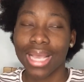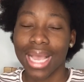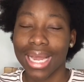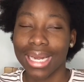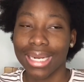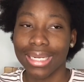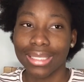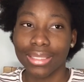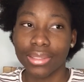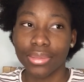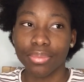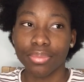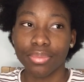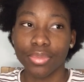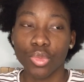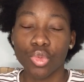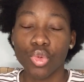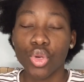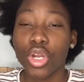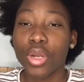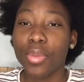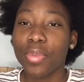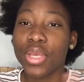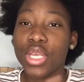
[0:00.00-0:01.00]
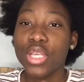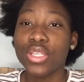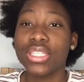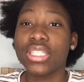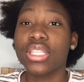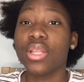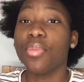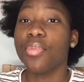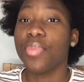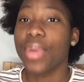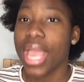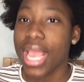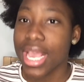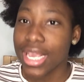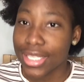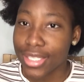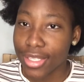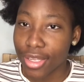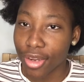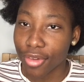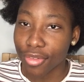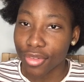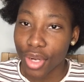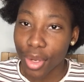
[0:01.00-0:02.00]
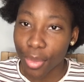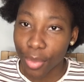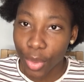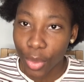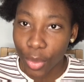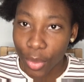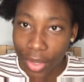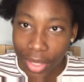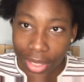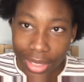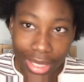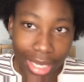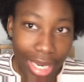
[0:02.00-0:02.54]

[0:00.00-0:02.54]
we're going to be using the base of number 1,